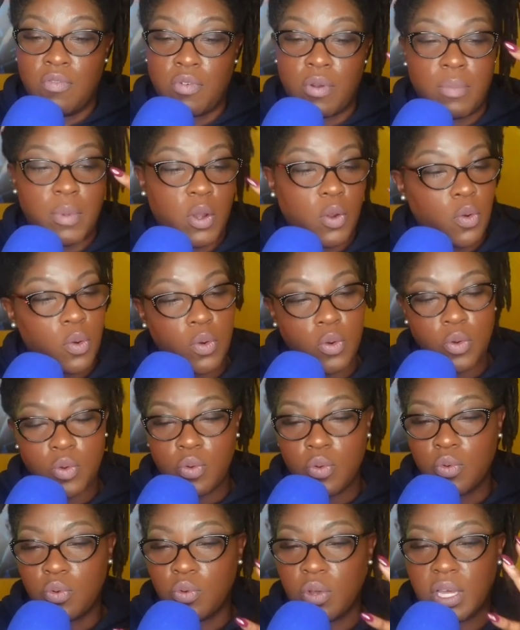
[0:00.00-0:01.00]
from a
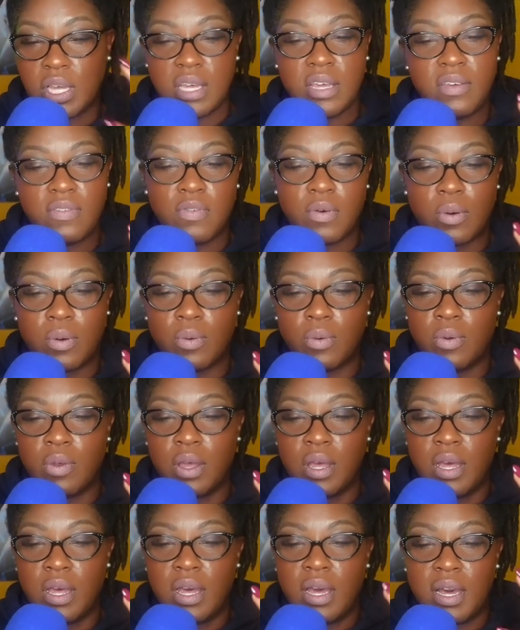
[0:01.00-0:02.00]
cruel, evil,
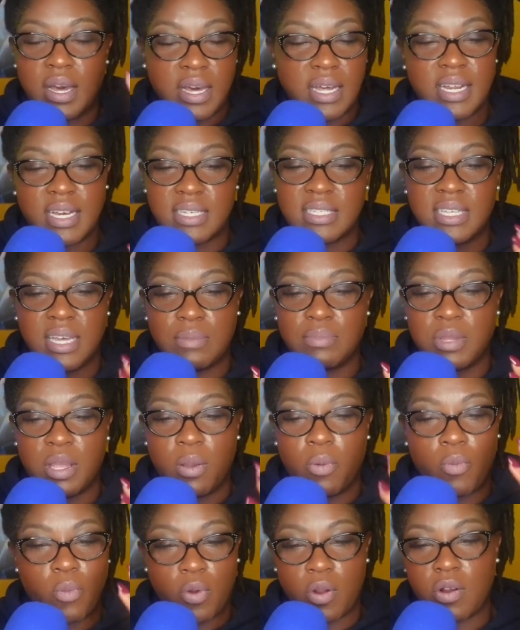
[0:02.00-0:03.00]

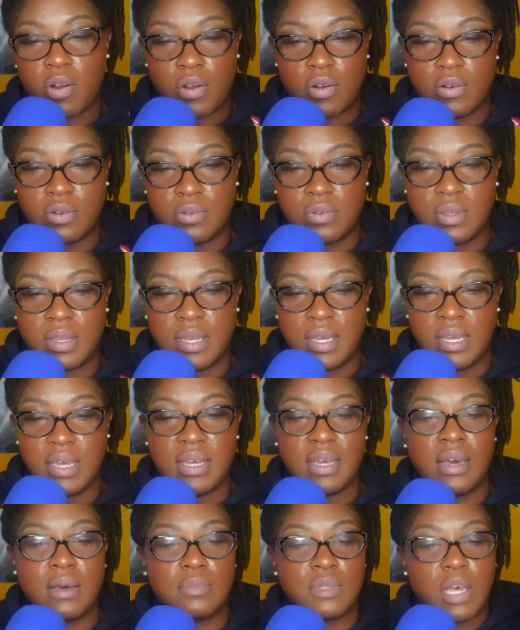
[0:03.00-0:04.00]
unaccepting world.
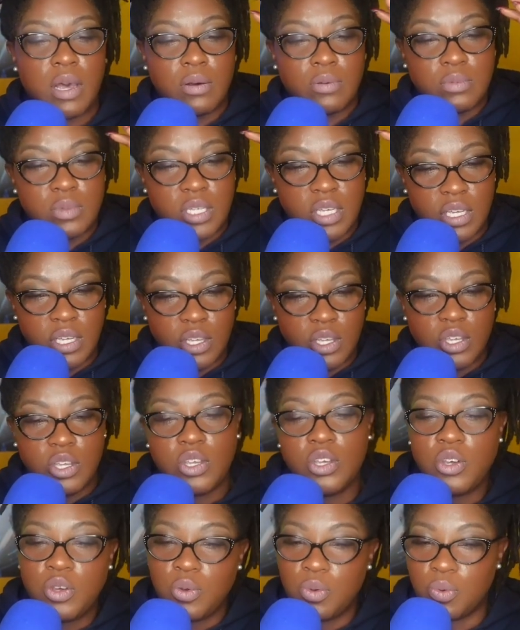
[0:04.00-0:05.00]
He comes home to
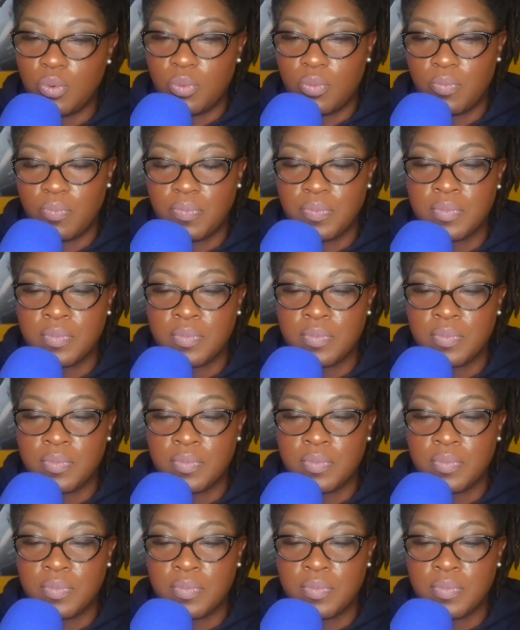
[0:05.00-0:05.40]
you.